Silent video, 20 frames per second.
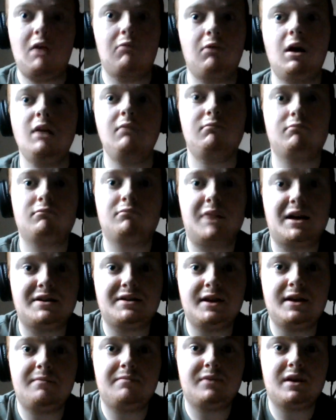Right, that's
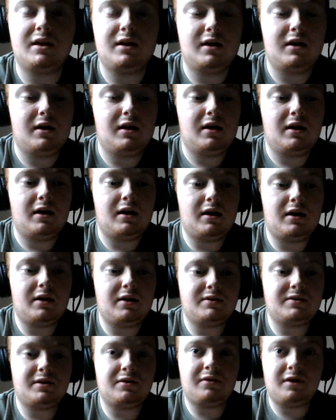it.
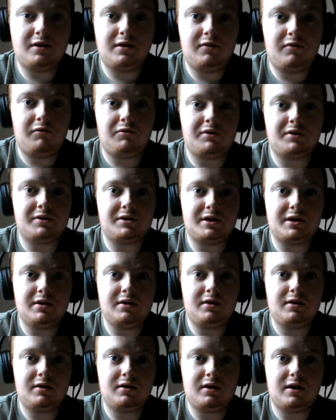So thank you for watching.